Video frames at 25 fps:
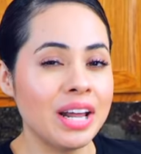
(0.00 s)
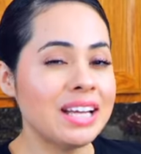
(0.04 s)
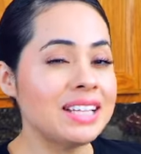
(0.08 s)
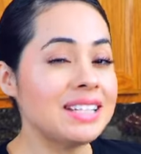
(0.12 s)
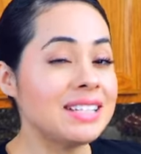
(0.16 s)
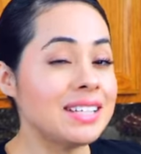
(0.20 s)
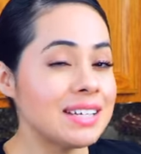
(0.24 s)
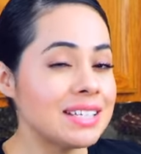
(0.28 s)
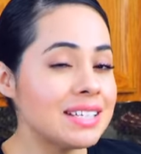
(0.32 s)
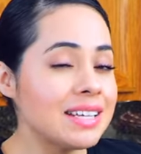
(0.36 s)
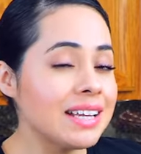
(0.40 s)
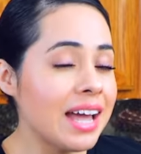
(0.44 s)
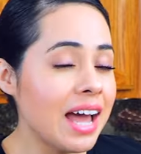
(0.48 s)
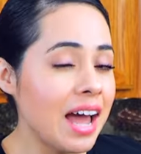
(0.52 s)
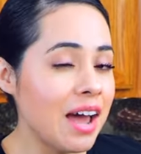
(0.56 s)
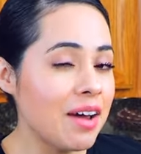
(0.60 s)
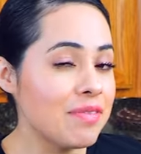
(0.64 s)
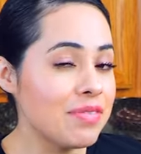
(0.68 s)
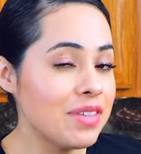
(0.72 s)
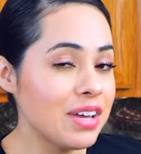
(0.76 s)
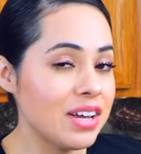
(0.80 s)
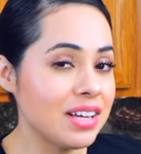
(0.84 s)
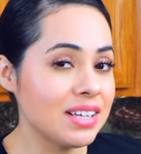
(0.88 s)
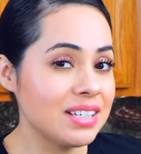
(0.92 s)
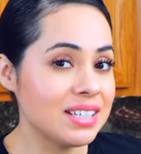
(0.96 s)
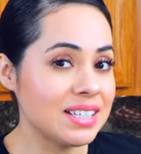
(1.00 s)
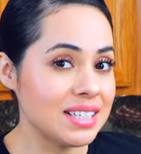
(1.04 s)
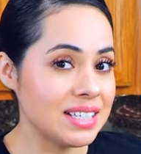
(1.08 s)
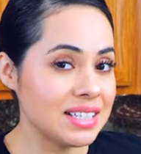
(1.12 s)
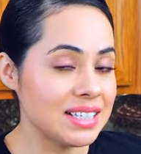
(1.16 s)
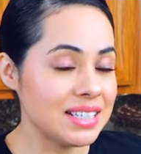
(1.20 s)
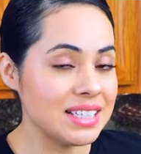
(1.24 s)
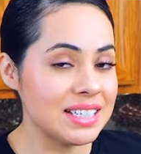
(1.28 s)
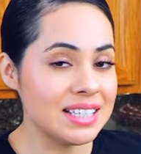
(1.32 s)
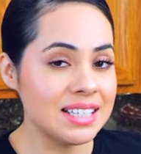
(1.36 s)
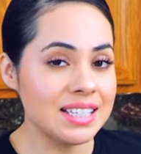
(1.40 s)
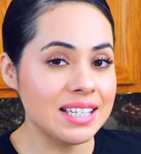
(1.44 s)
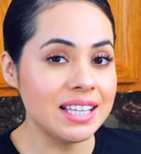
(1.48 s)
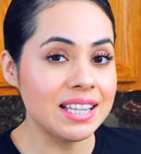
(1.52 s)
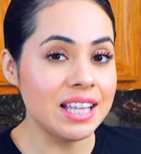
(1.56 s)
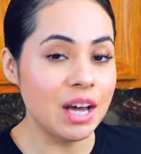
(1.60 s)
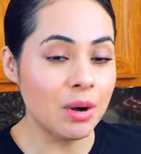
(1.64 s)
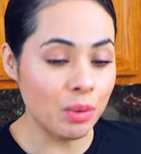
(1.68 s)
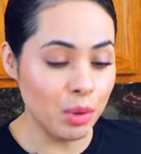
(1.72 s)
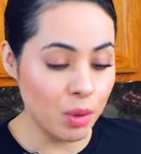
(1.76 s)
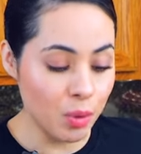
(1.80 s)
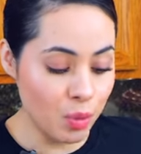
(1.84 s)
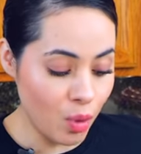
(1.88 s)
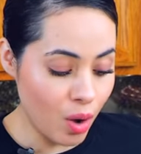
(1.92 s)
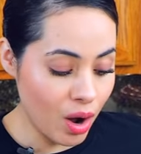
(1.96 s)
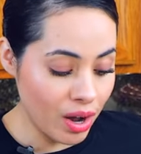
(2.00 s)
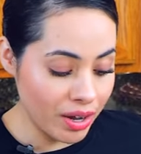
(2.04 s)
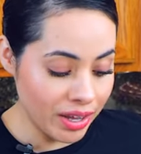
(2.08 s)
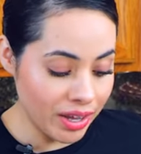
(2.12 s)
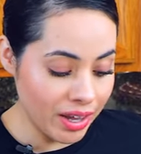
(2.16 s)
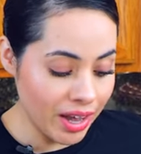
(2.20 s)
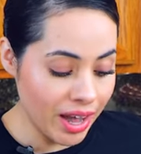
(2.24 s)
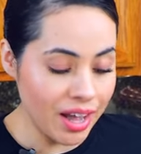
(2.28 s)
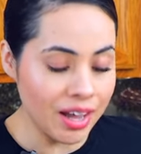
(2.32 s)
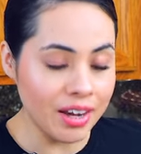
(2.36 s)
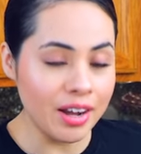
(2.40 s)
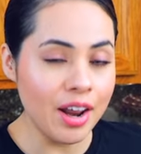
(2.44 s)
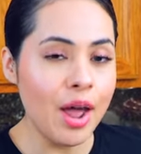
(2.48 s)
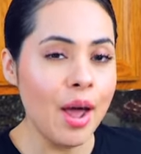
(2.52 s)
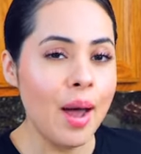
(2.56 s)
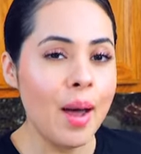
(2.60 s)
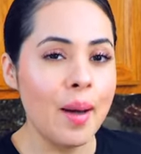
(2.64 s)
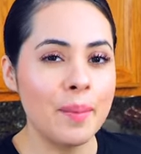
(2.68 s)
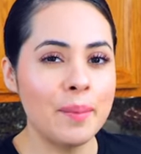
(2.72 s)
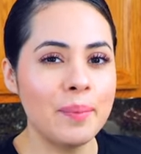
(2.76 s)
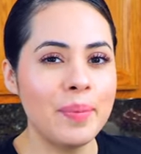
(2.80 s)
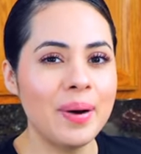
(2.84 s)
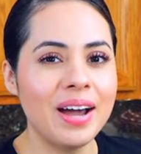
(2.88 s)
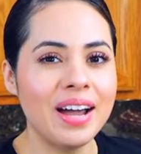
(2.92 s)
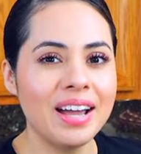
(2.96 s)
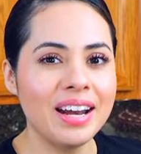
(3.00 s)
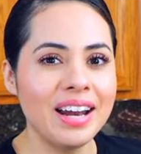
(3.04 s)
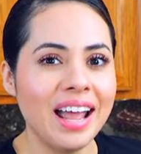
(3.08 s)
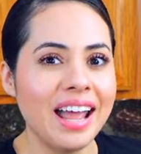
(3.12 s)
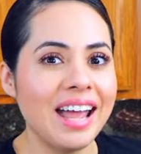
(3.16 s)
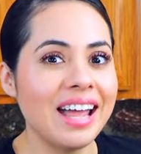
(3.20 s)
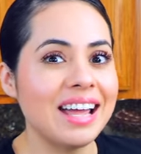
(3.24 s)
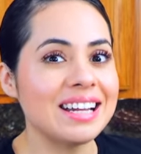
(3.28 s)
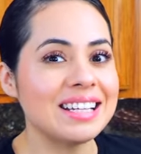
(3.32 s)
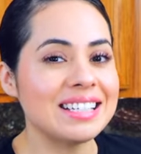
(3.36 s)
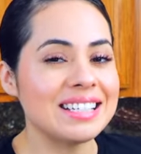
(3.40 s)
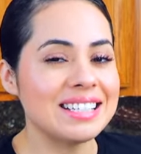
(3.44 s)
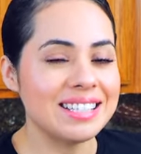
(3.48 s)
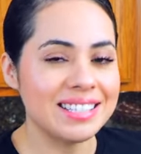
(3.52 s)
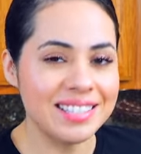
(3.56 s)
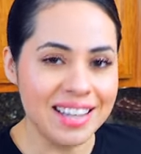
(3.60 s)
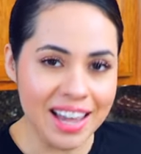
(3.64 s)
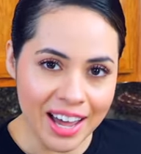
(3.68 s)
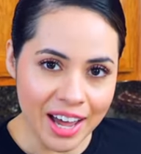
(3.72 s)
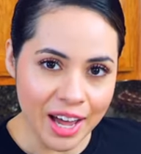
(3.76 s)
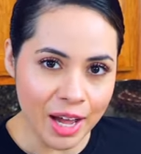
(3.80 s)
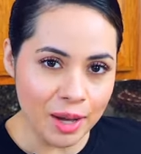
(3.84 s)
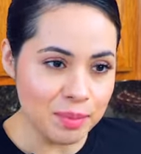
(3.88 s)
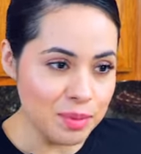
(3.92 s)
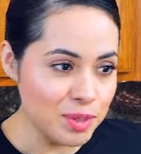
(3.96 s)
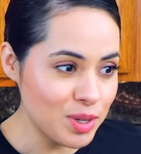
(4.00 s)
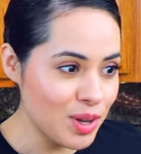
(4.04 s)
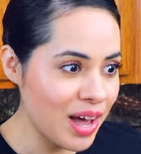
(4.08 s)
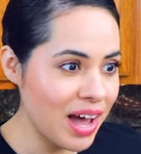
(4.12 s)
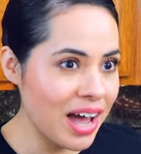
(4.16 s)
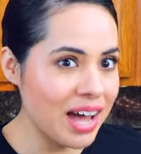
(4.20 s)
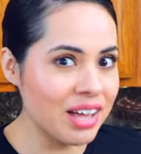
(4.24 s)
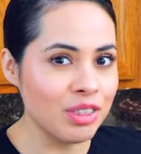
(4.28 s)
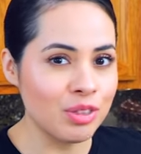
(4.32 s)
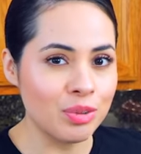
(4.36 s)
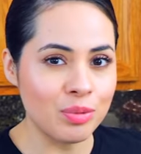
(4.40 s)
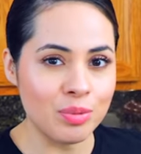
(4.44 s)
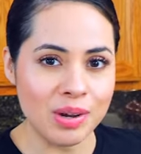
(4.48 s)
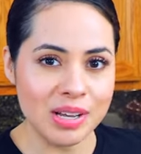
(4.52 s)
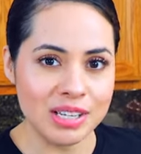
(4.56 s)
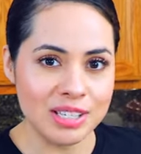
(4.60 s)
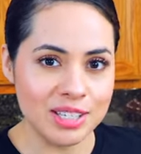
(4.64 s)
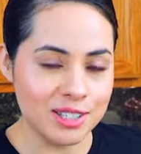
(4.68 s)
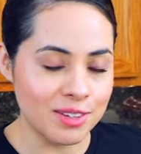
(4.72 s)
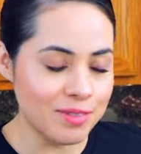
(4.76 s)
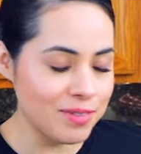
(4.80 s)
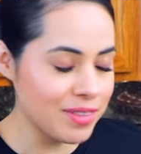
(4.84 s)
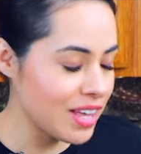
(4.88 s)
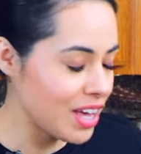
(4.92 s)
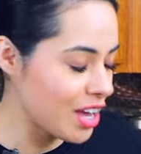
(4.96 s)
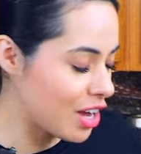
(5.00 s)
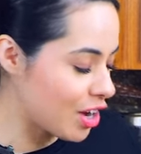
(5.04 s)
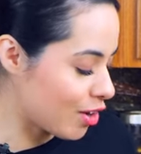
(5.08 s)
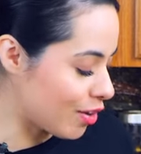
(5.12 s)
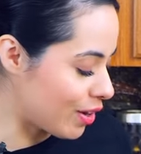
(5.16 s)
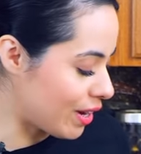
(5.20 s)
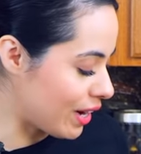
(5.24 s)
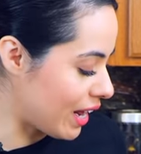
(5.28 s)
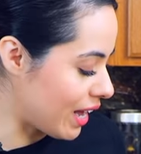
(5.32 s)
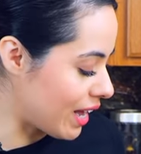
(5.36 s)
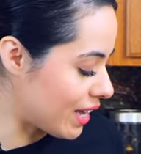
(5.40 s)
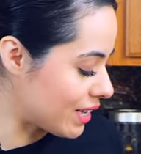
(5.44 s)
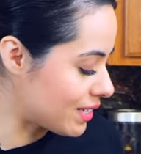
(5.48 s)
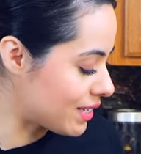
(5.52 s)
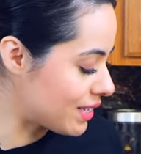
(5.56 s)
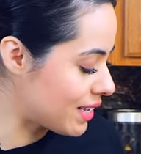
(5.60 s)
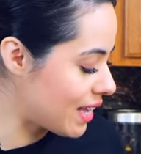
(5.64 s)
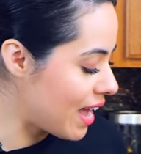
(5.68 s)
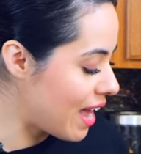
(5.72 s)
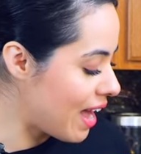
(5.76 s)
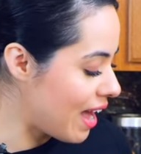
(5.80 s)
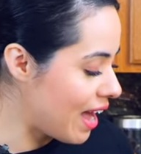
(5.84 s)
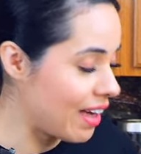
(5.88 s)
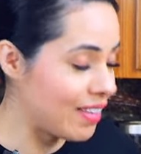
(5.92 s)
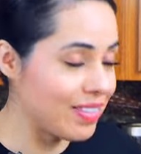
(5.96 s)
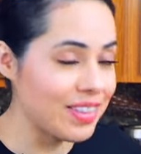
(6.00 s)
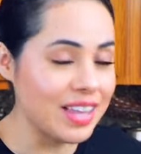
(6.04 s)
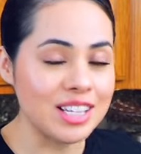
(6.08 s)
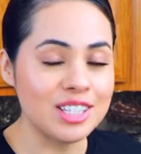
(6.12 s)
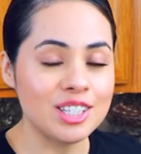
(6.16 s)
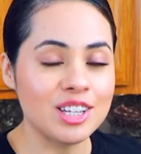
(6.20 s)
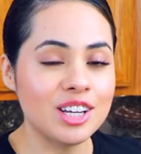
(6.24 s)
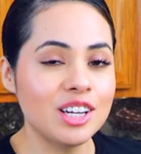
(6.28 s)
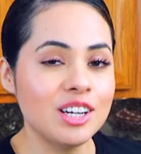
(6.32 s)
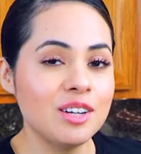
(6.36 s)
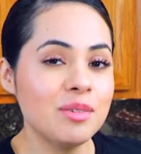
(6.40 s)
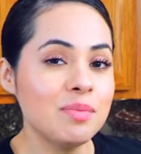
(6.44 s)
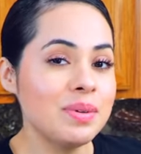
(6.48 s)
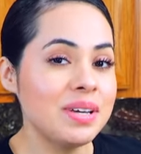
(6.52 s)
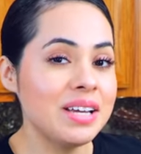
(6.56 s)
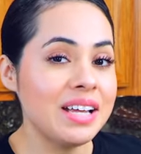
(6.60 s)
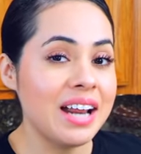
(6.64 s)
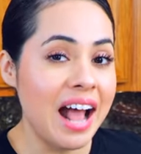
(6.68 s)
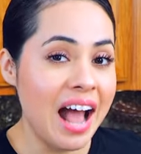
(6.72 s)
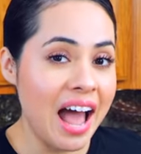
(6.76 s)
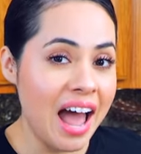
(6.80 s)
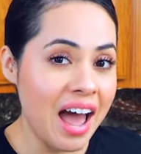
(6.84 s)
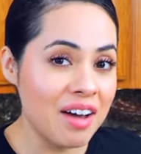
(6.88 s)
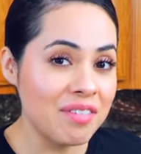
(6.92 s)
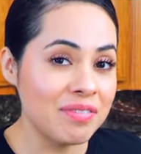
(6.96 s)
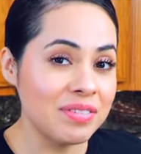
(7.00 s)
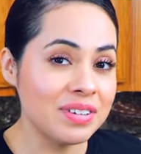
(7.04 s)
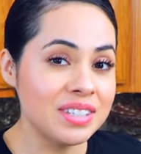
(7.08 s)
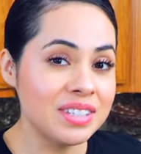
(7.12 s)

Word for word: It doesn't have the consistency that we want yet, but it is time to add the rest of the ingredients and that's gonna be half